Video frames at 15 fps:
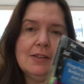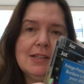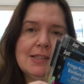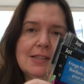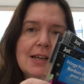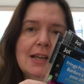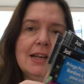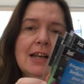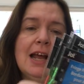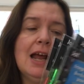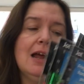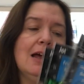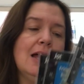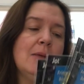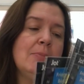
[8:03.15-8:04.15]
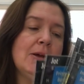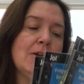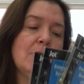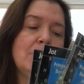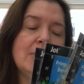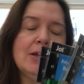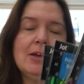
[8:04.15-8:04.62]
I decided I
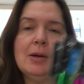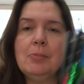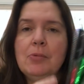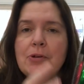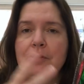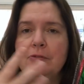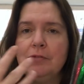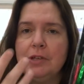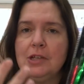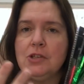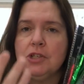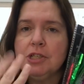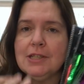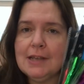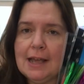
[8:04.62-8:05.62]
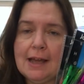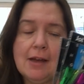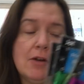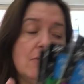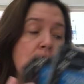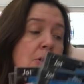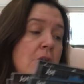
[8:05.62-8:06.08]
better pick up one of each
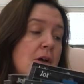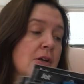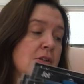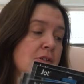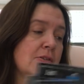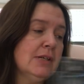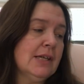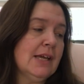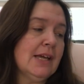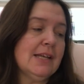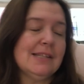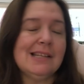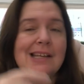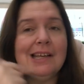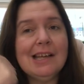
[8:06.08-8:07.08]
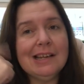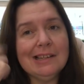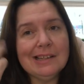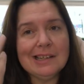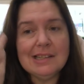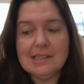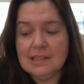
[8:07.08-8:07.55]
now, so in case I get
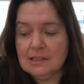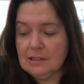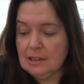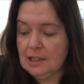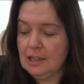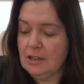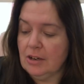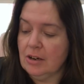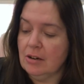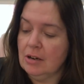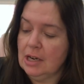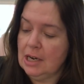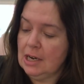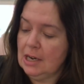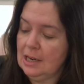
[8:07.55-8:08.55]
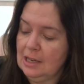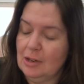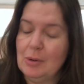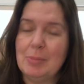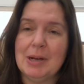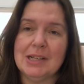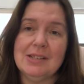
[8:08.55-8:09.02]
an idea later and I
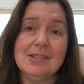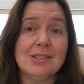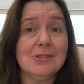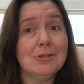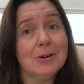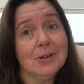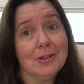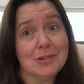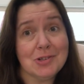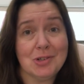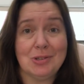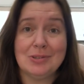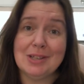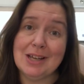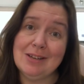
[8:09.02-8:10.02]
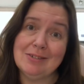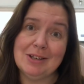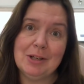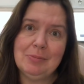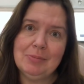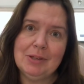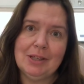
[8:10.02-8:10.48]
go back to the store and they're sold out,
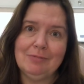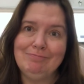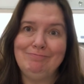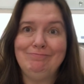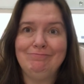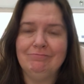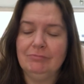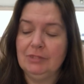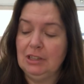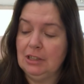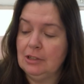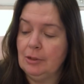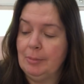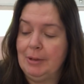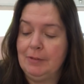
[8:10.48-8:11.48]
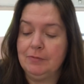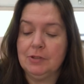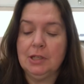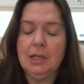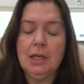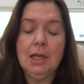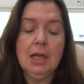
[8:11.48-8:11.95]
I'd be a little
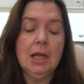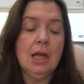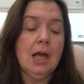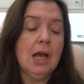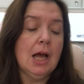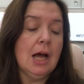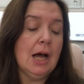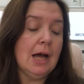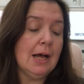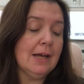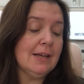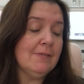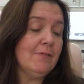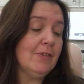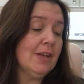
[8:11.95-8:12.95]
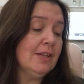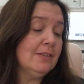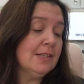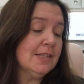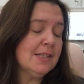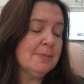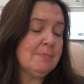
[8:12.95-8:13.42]
miffed. I
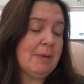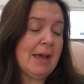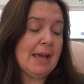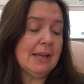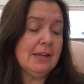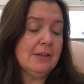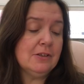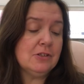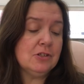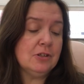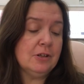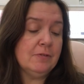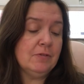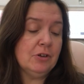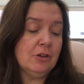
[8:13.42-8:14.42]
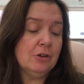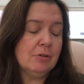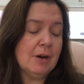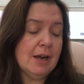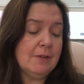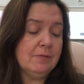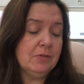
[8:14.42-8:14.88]
found this package of the
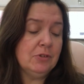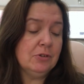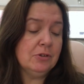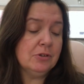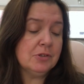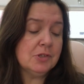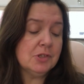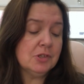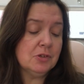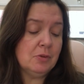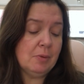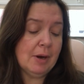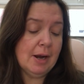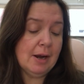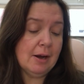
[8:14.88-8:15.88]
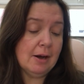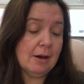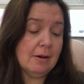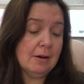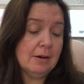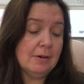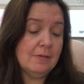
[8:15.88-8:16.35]
Crafter's
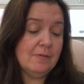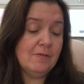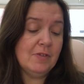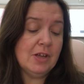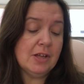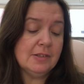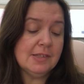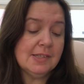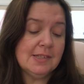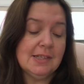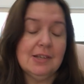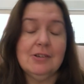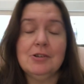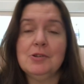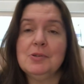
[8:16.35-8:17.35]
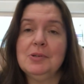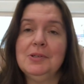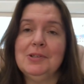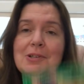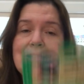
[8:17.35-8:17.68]
Square felt stickers, and